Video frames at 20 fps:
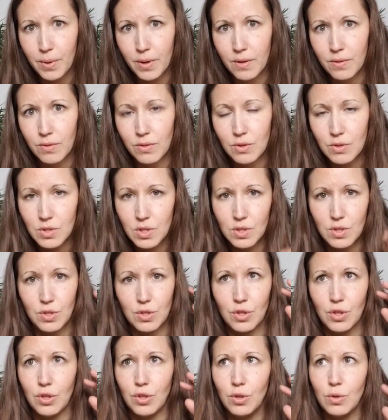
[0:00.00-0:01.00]
And there's this
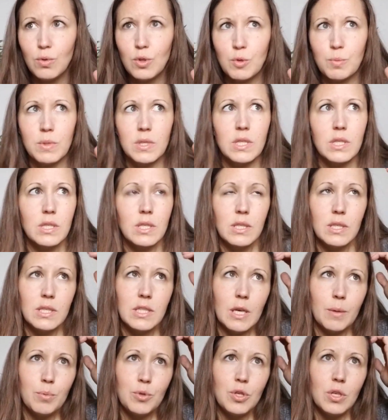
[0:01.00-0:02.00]
huge
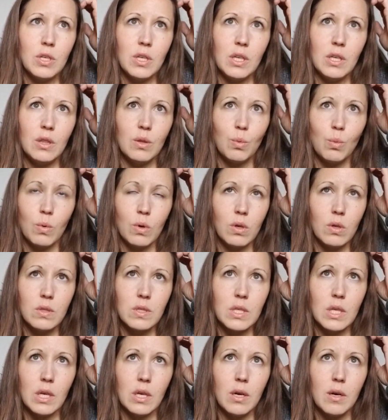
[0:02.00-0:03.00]
misconception in the
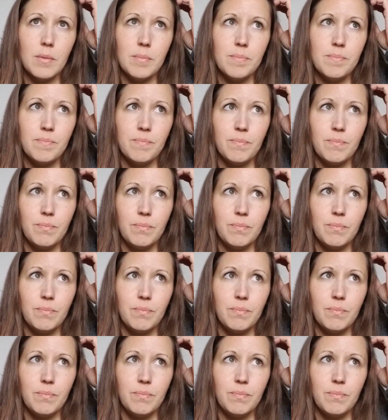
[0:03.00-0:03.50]
world. Um,